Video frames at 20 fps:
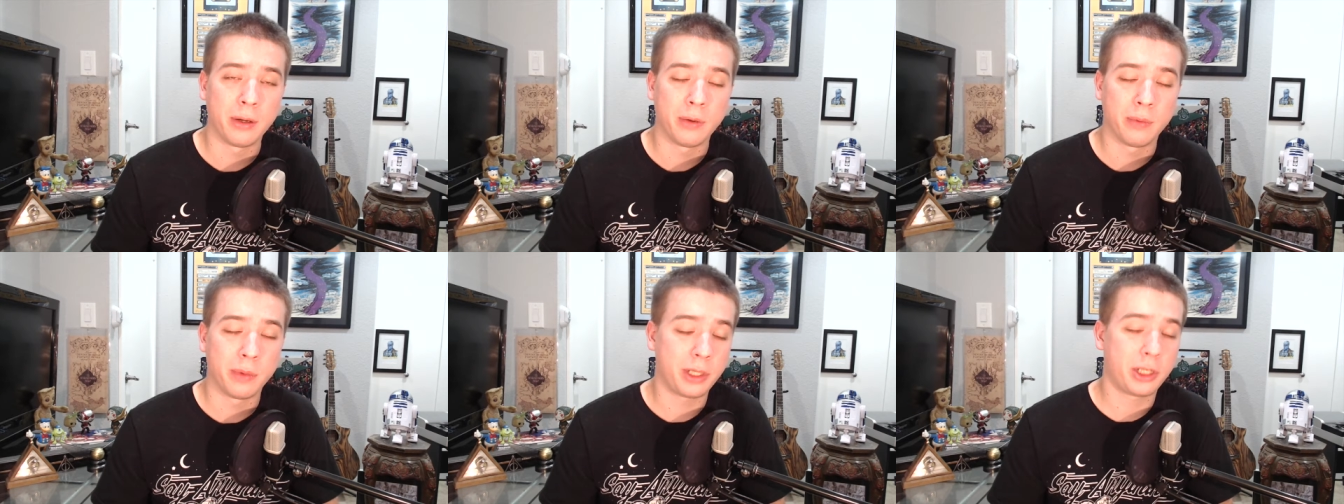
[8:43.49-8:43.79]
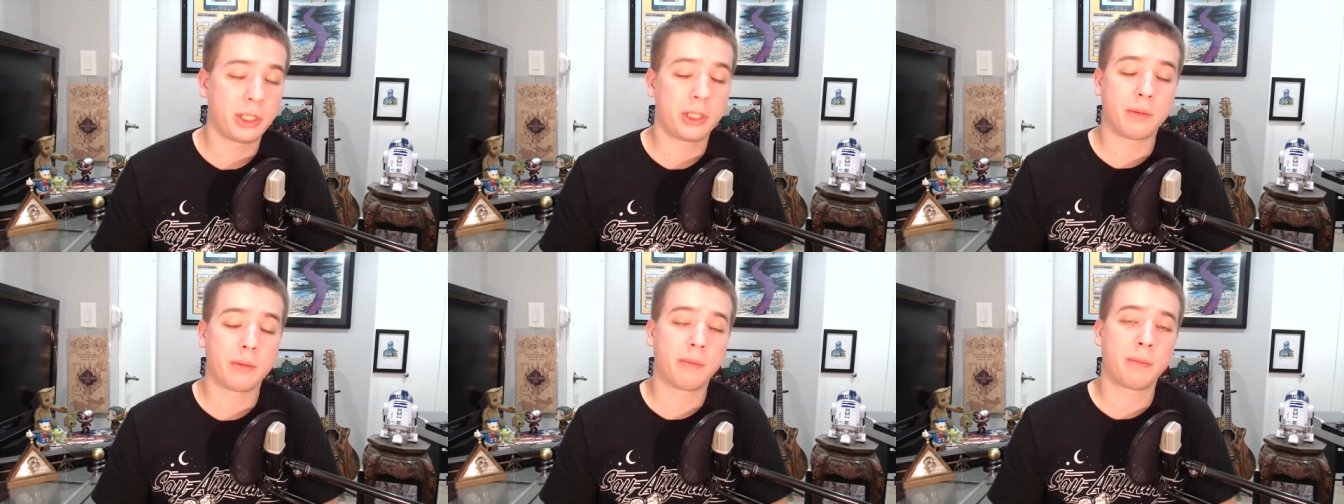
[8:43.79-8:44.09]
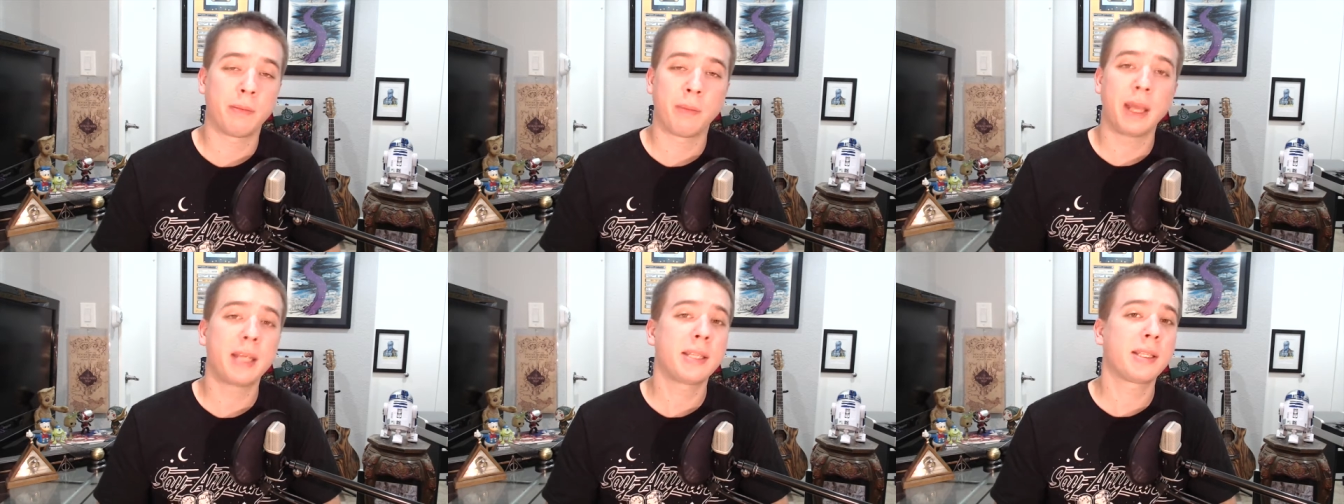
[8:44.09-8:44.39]
which
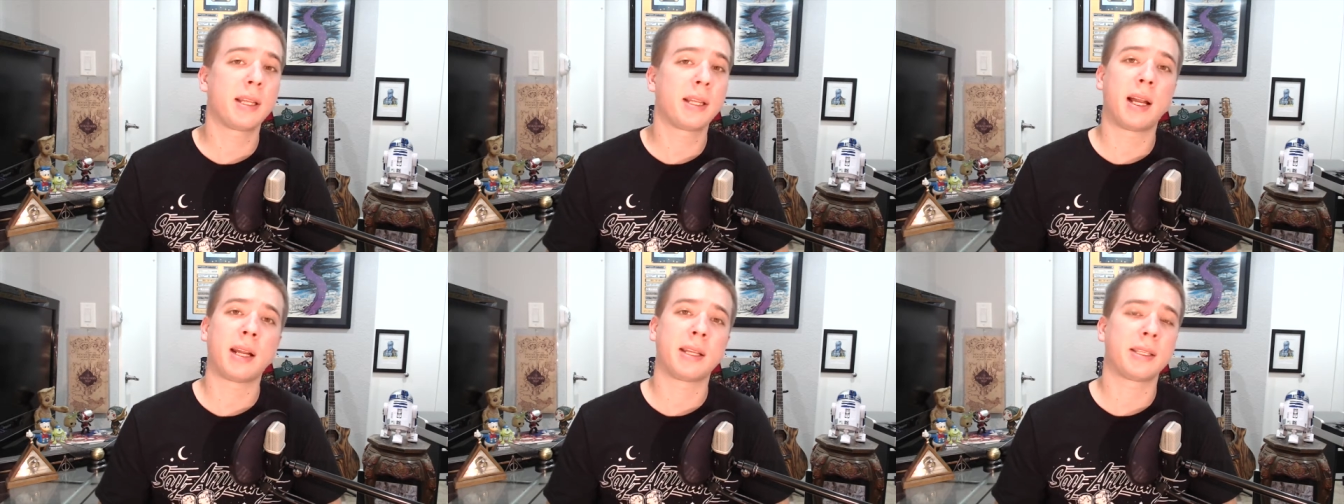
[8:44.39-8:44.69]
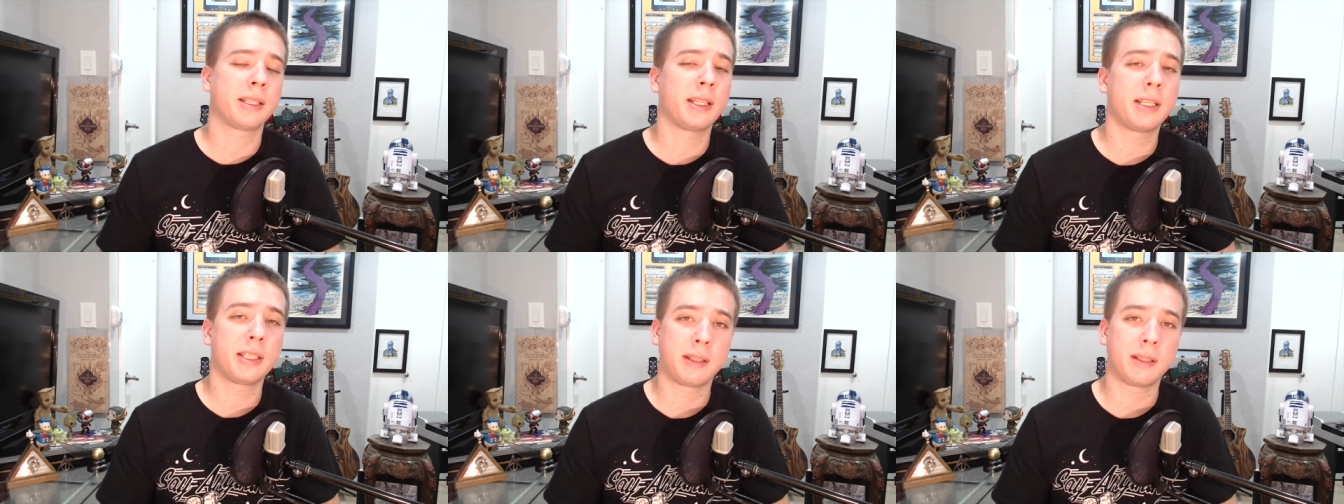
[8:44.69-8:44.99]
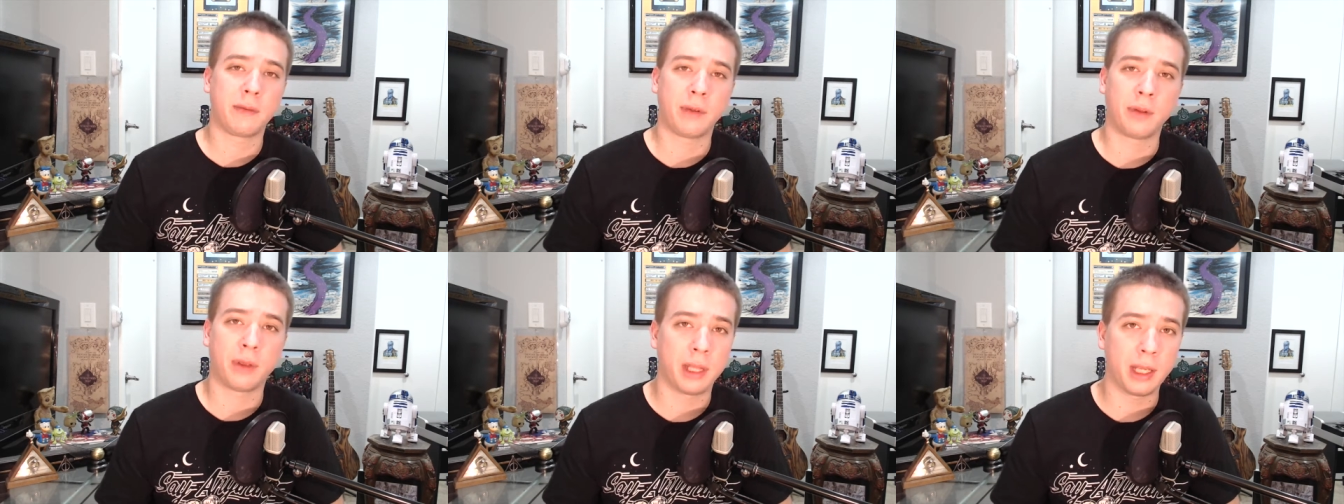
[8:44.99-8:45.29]
makes a lot of sense if
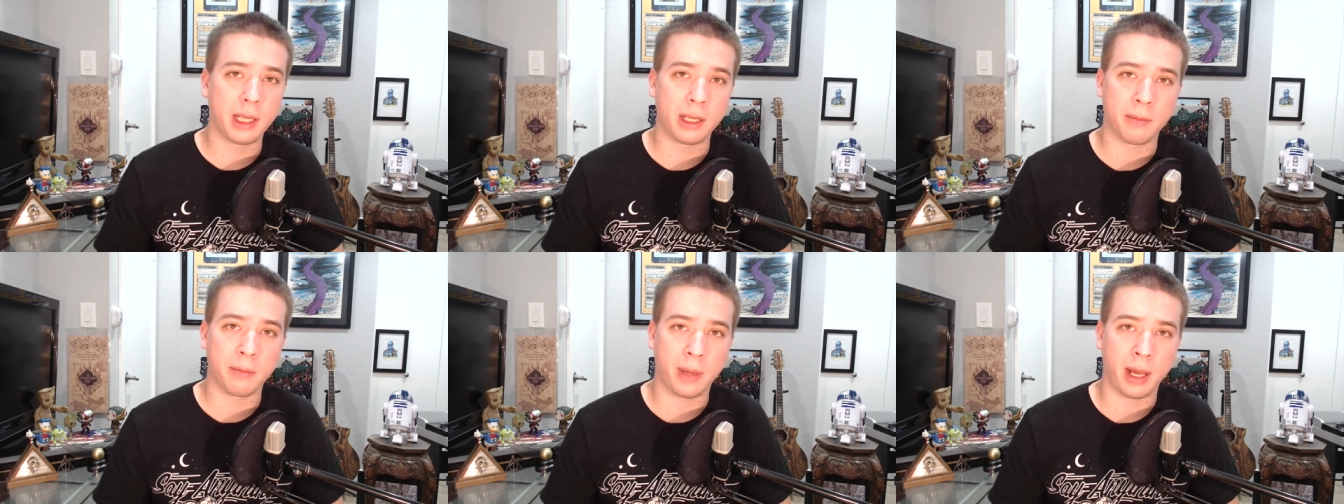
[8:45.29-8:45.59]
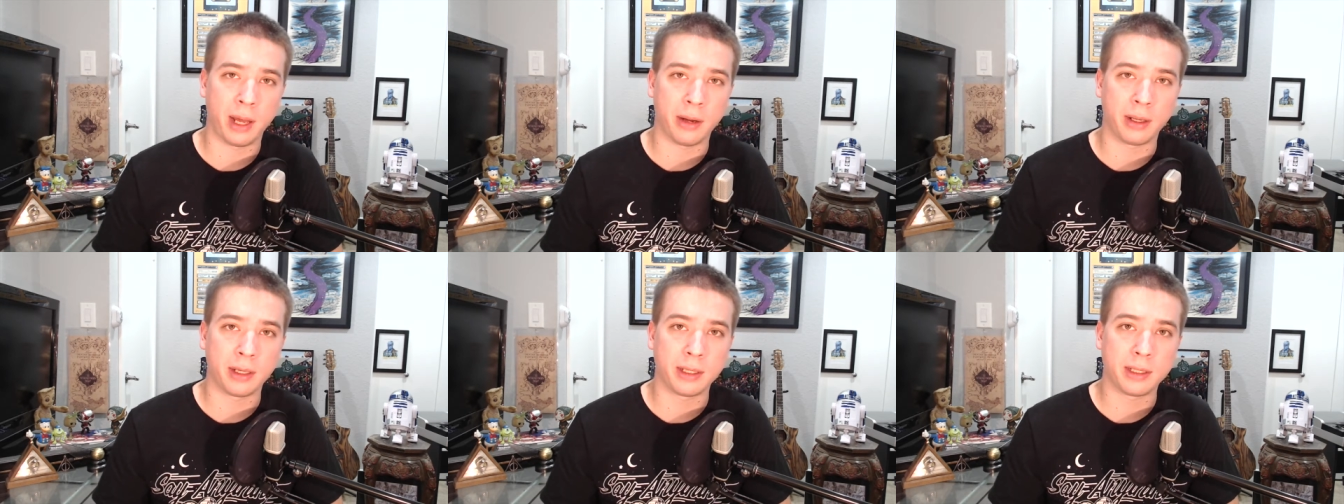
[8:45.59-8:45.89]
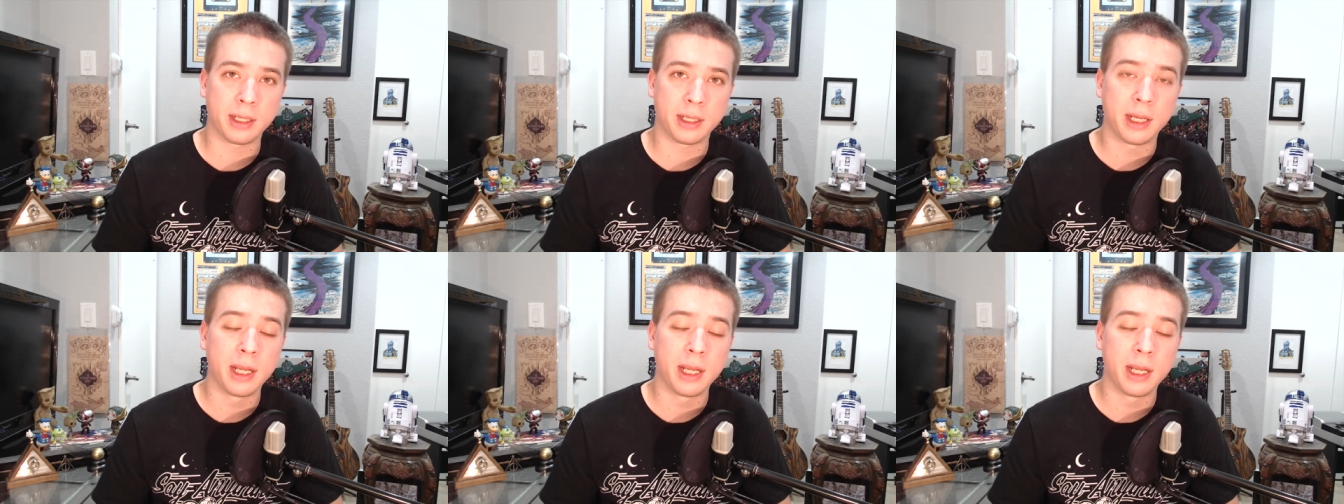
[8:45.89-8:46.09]
you think about it.